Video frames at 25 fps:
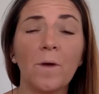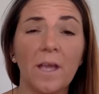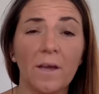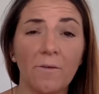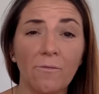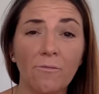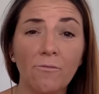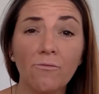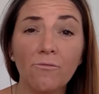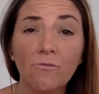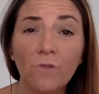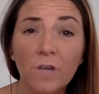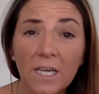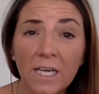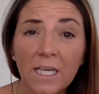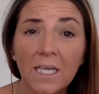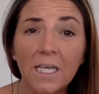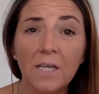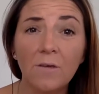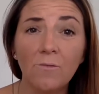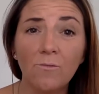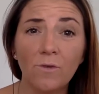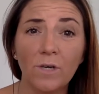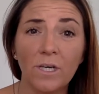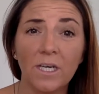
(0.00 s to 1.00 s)
We have
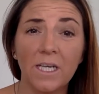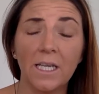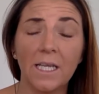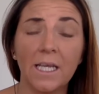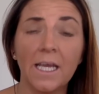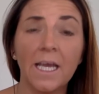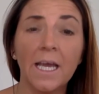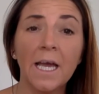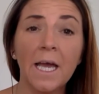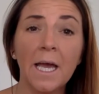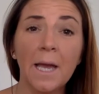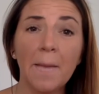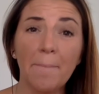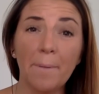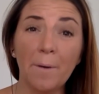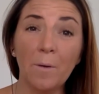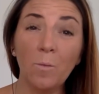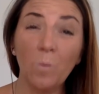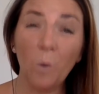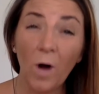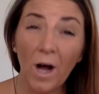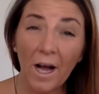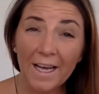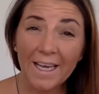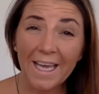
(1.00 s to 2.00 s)
really, really
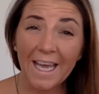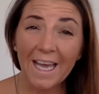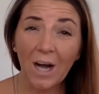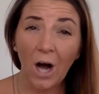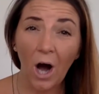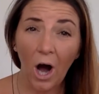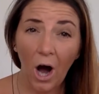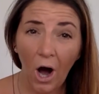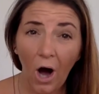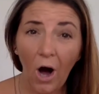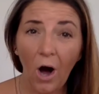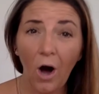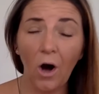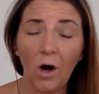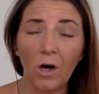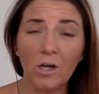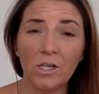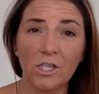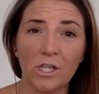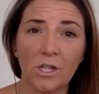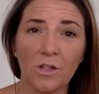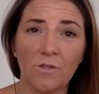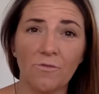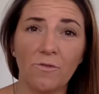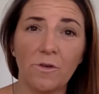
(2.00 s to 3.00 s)
been working hard